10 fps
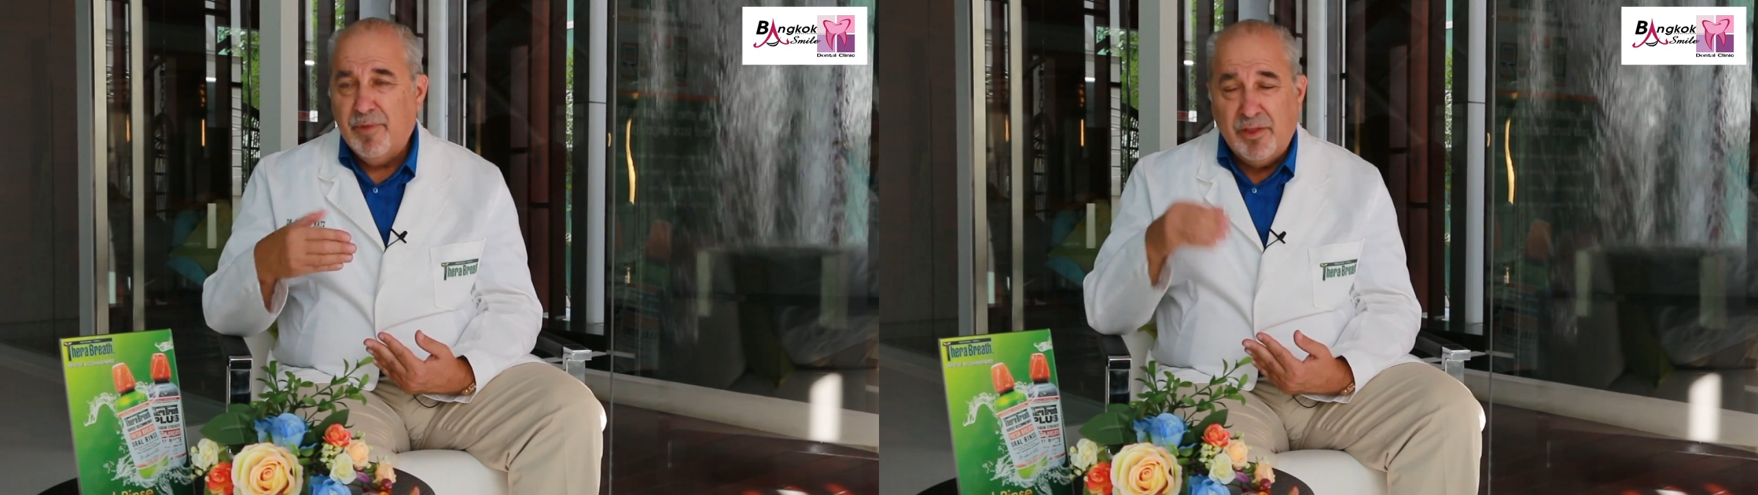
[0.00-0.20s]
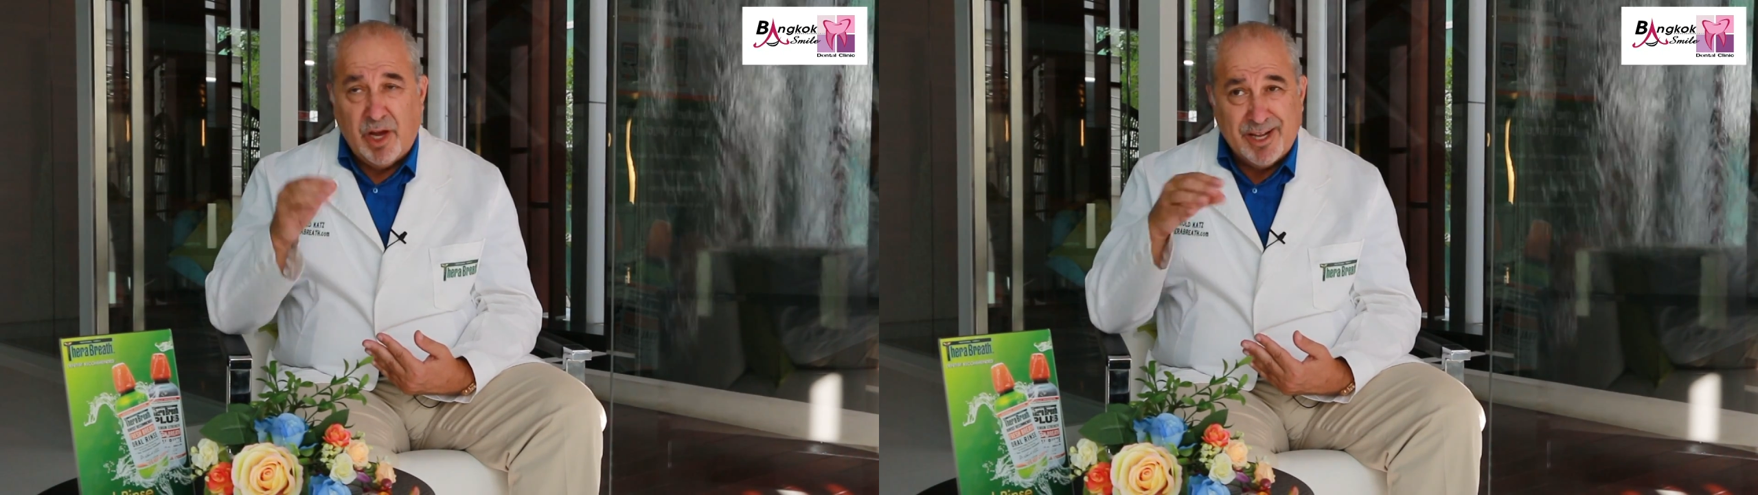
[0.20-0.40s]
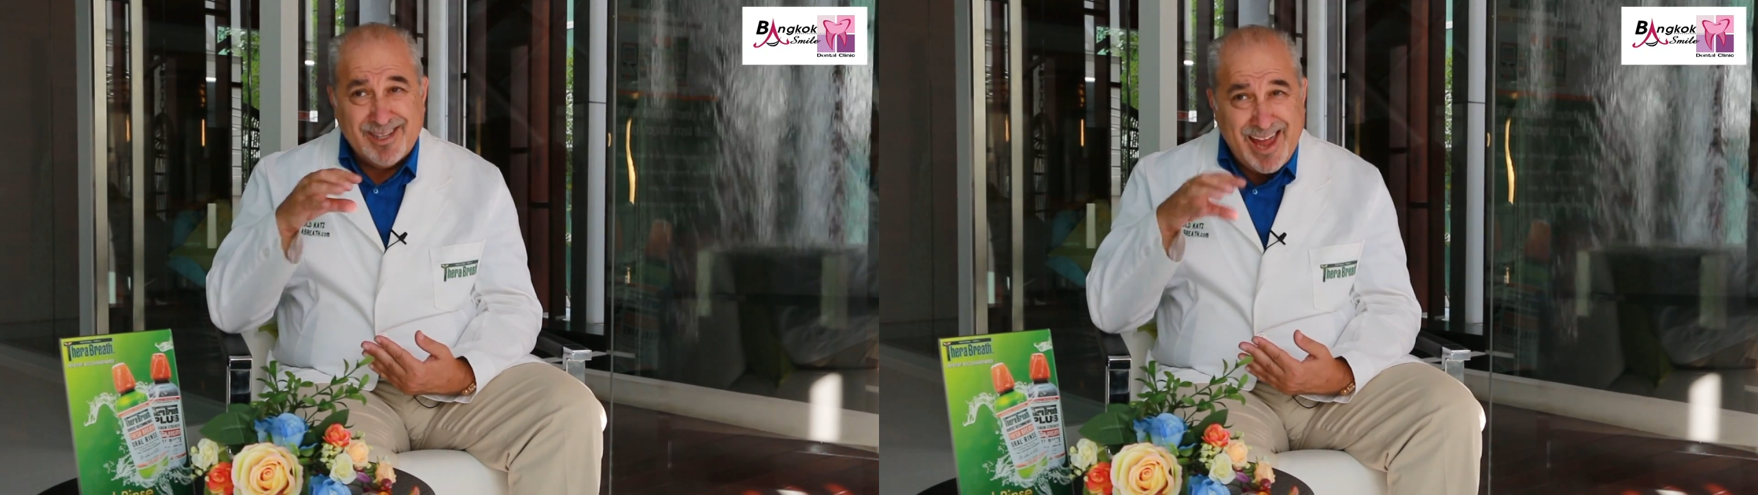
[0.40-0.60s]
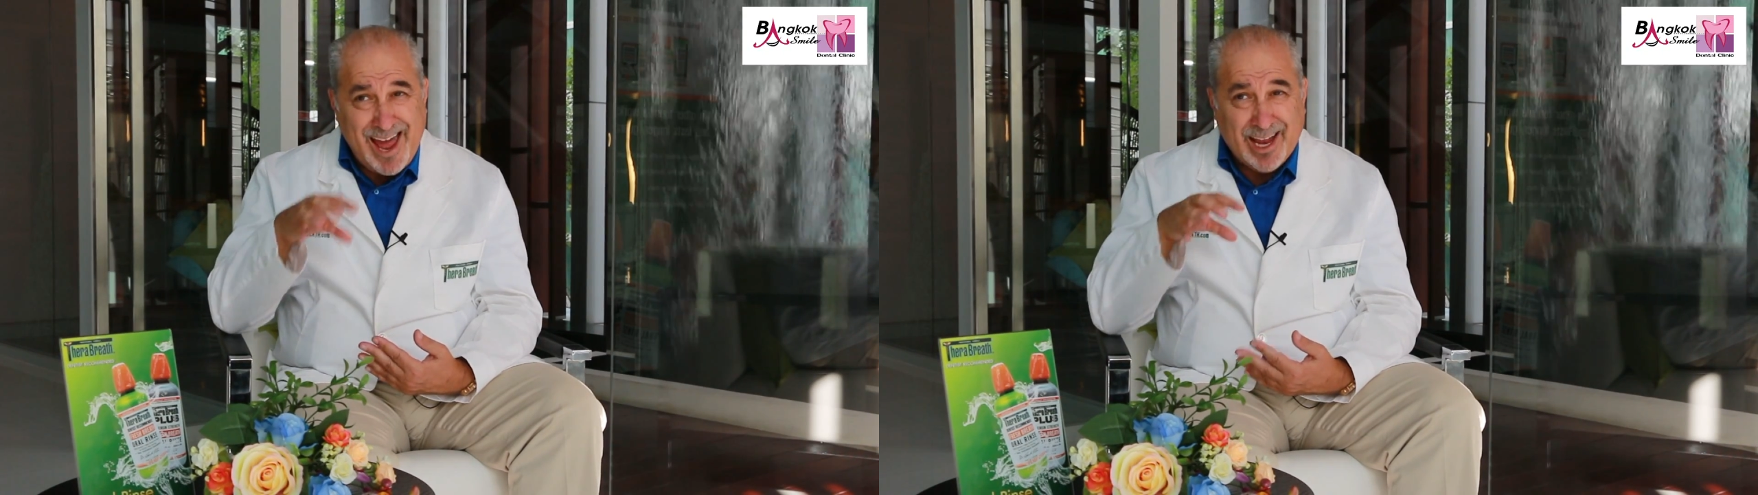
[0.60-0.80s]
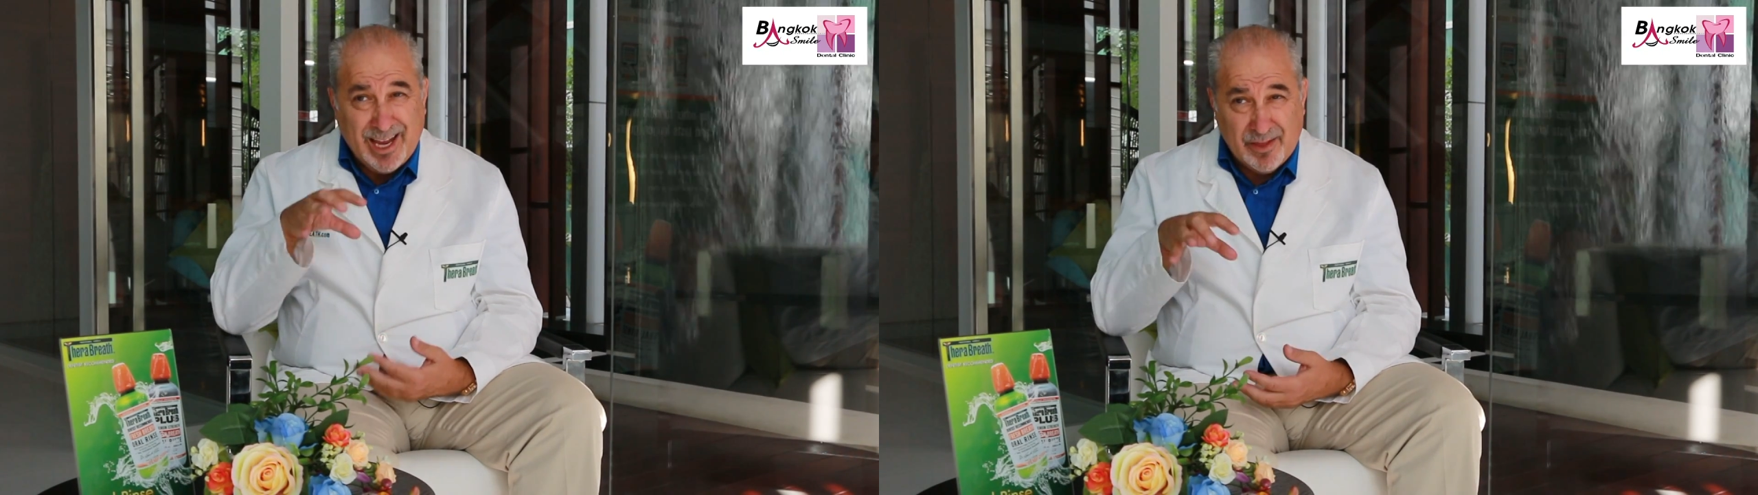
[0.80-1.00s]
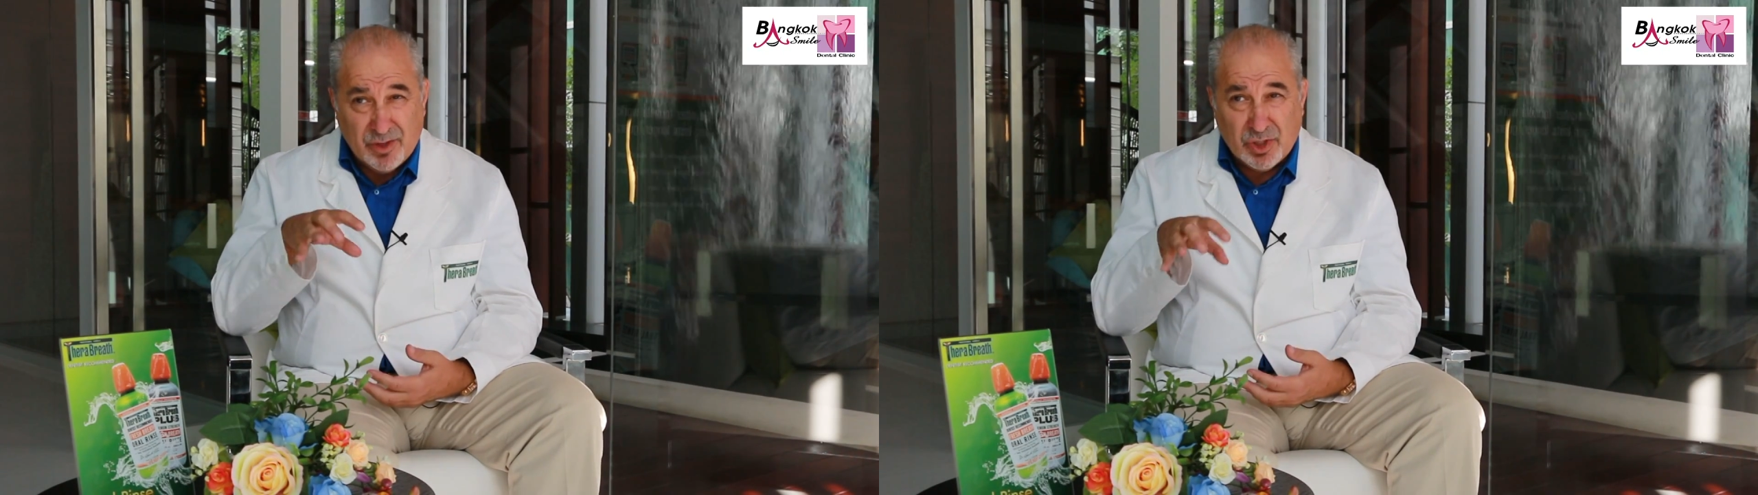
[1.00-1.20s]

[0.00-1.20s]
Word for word: not attacking the